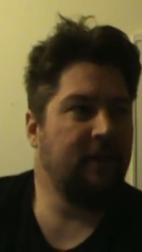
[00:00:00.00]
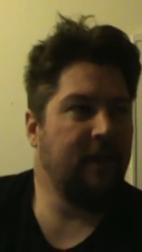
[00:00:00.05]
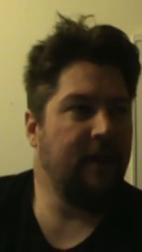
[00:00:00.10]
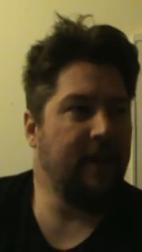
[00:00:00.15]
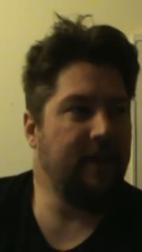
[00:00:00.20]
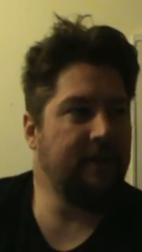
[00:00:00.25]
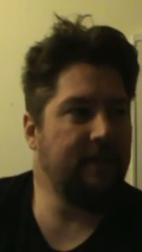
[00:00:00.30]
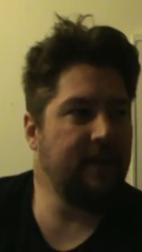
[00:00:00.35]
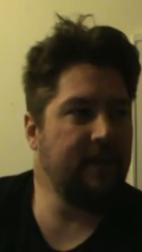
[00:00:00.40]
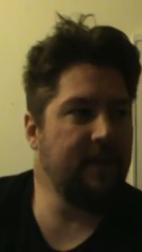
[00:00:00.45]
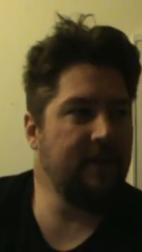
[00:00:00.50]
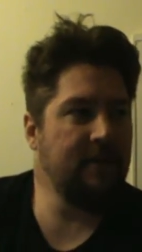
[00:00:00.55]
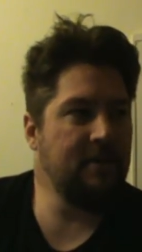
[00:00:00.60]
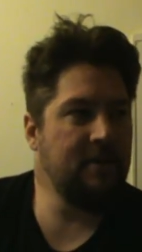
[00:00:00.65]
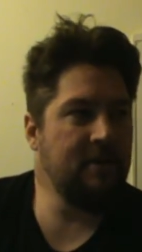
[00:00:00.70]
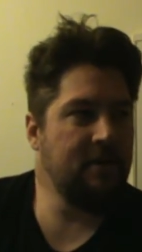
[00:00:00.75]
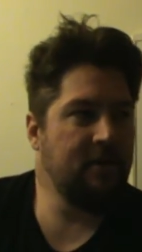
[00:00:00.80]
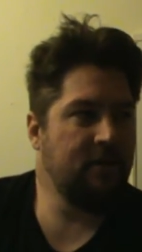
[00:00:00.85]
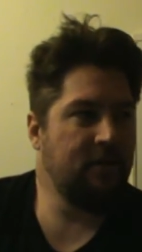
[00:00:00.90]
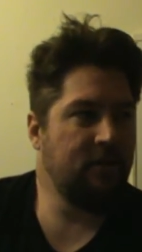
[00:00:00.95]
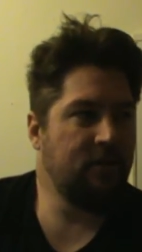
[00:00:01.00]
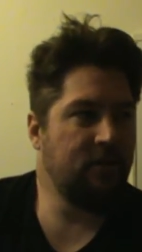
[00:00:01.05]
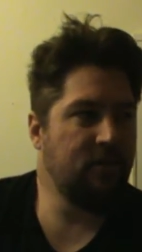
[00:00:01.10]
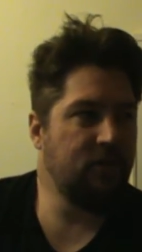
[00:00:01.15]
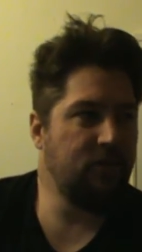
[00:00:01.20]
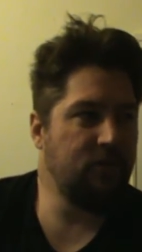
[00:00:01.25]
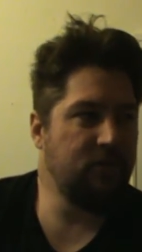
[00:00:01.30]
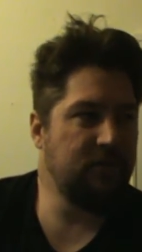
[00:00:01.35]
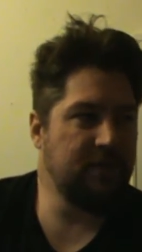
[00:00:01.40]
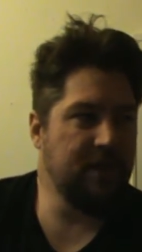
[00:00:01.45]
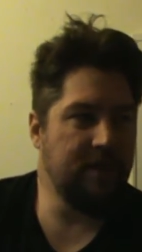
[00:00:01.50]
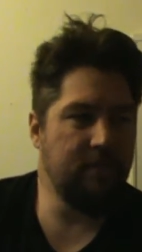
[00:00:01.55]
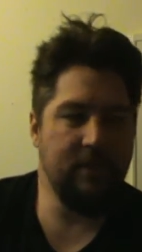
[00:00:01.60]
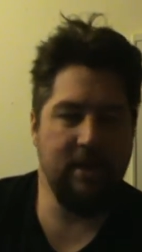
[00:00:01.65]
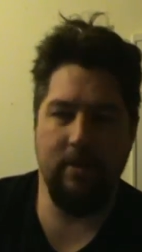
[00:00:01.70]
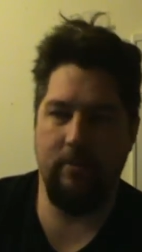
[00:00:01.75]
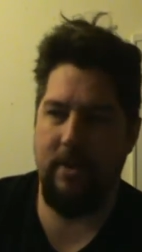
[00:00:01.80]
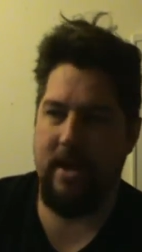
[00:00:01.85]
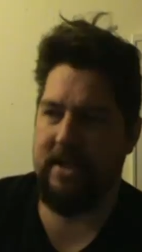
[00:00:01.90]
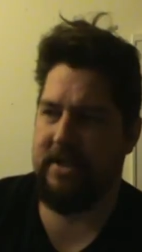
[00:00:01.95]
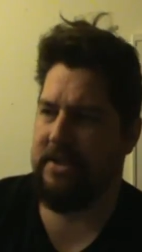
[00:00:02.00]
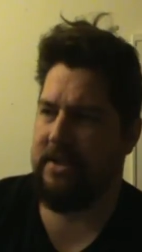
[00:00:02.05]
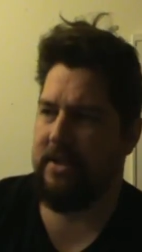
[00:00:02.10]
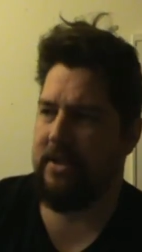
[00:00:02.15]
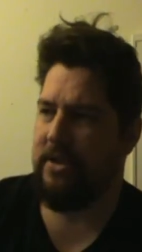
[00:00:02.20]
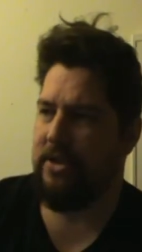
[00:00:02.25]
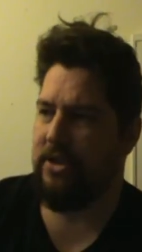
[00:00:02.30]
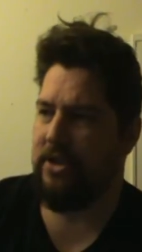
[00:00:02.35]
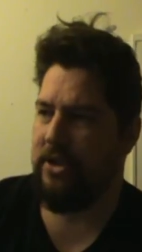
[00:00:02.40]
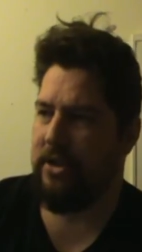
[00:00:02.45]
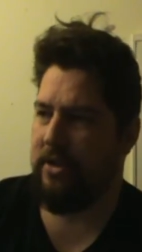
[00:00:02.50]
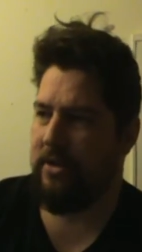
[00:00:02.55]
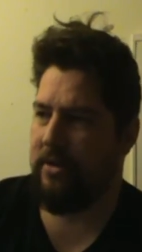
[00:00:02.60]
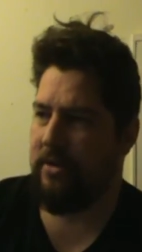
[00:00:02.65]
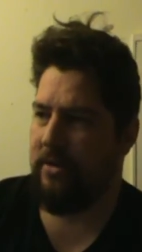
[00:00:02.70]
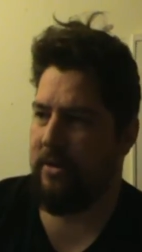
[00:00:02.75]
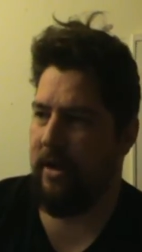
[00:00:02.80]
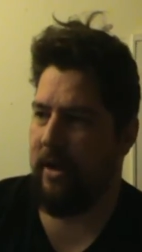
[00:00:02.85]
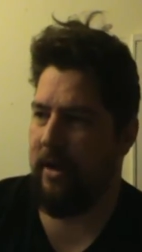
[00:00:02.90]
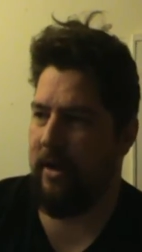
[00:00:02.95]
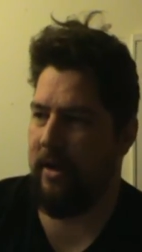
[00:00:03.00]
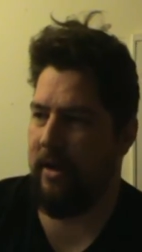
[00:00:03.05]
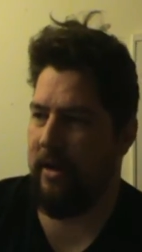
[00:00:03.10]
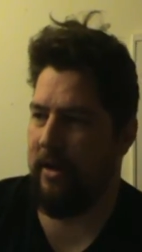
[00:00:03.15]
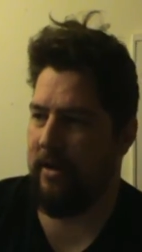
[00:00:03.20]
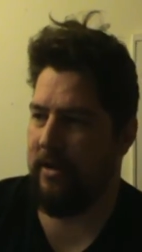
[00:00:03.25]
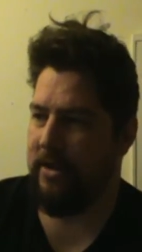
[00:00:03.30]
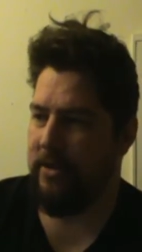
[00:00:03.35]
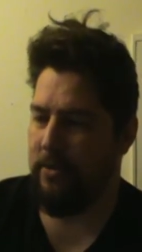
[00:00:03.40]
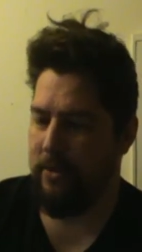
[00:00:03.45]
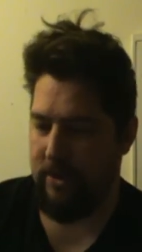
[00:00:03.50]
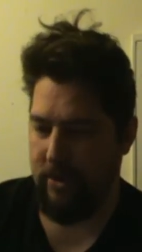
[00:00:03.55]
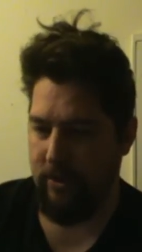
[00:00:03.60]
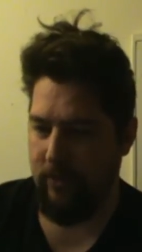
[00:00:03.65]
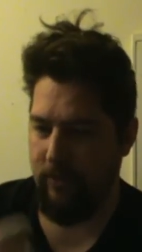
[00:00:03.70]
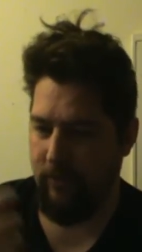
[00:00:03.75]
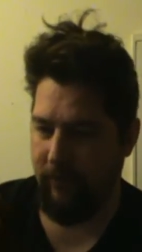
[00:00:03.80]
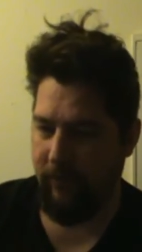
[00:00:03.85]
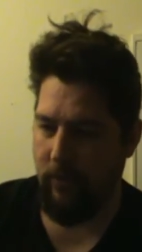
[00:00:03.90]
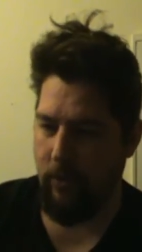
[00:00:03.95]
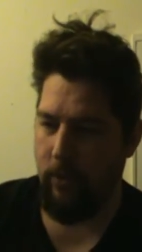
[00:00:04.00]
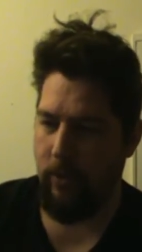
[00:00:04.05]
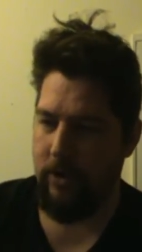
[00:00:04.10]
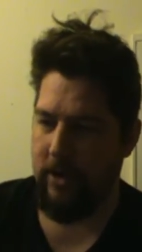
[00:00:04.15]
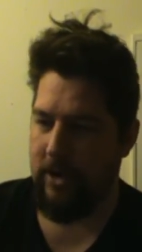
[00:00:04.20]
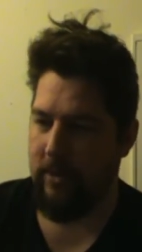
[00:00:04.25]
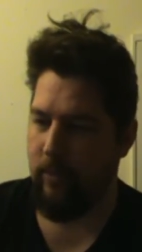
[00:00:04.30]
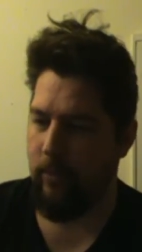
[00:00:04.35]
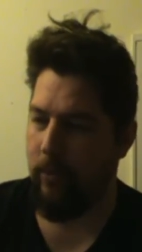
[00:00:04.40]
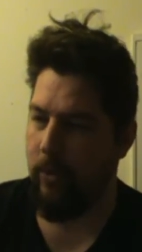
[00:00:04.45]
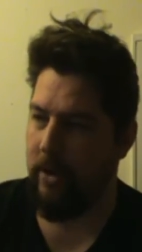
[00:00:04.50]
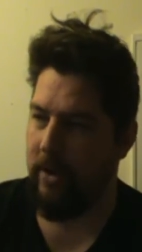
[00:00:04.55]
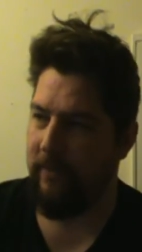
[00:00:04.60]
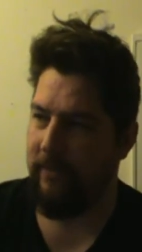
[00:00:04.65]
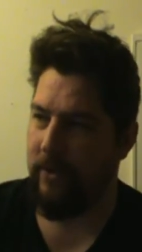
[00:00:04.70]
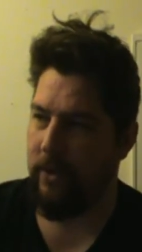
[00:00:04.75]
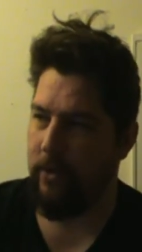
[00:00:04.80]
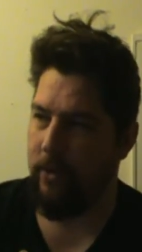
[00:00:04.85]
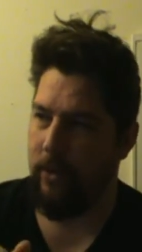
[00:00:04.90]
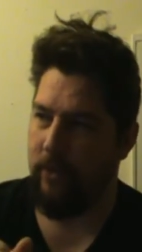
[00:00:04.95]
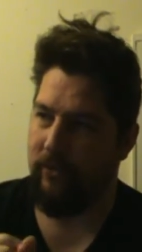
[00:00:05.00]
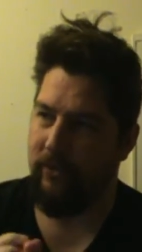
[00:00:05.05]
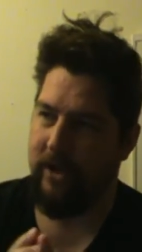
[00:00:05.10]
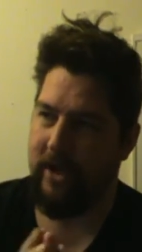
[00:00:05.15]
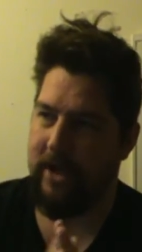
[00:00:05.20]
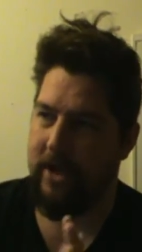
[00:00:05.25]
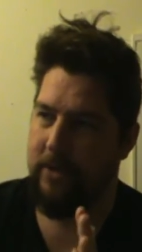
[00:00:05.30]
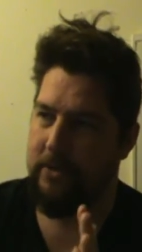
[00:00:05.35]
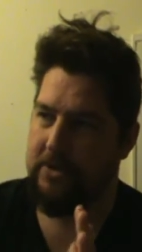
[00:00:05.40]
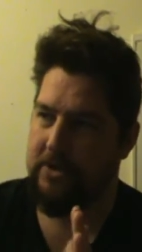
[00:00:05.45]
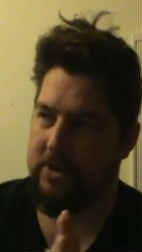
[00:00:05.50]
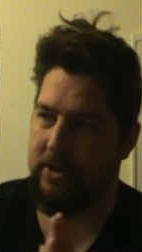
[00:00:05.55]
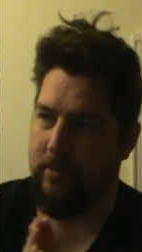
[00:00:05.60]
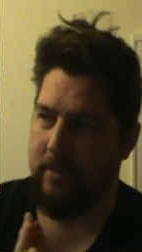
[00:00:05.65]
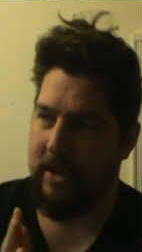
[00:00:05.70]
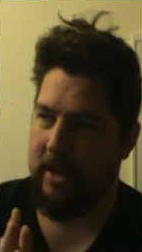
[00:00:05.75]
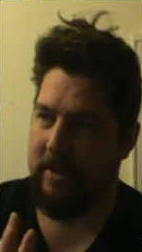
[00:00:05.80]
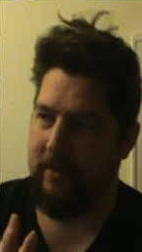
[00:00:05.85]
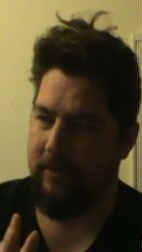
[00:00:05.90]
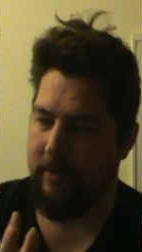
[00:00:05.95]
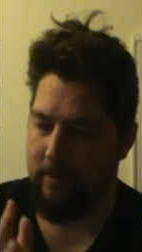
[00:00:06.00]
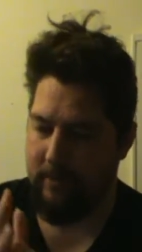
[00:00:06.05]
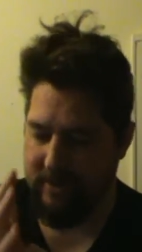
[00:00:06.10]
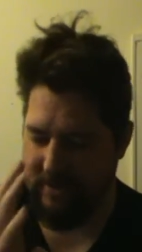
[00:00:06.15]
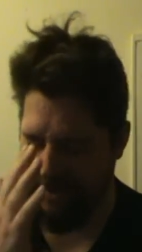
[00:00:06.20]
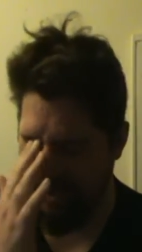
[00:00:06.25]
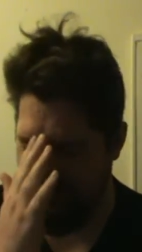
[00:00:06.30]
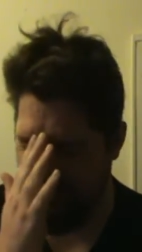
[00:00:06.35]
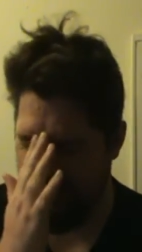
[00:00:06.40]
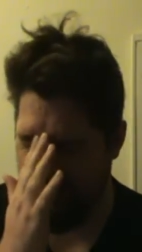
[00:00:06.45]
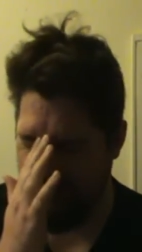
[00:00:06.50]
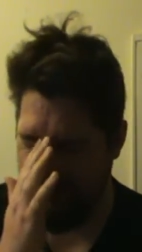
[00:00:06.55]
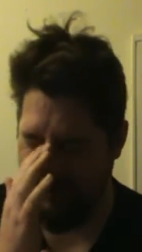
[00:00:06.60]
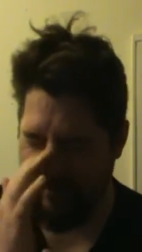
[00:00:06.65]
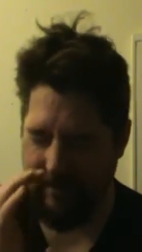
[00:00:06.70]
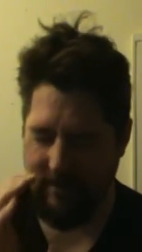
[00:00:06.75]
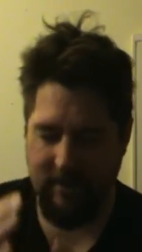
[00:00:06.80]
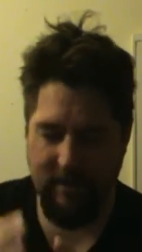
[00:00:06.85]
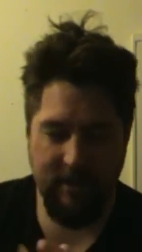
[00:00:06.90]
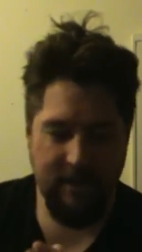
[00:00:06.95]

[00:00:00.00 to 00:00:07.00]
And then you sent me a message. Uh, you, you forwarded one of your old videos to me from the 7th.